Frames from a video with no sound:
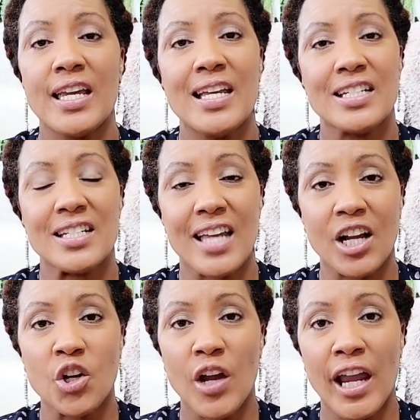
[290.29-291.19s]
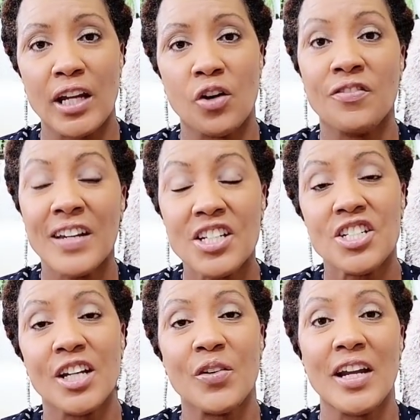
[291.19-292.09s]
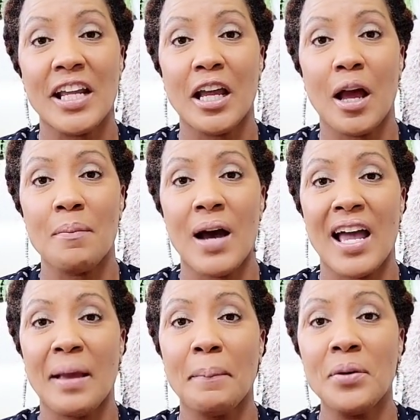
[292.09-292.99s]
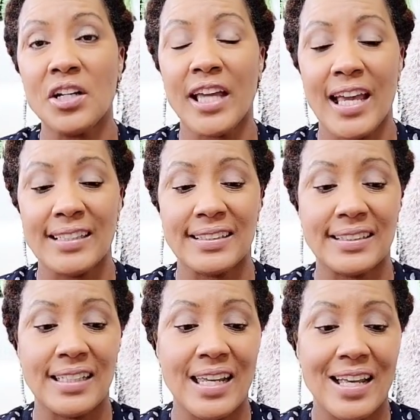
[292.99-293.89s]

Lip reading: to decorate or finish decorating my bookcases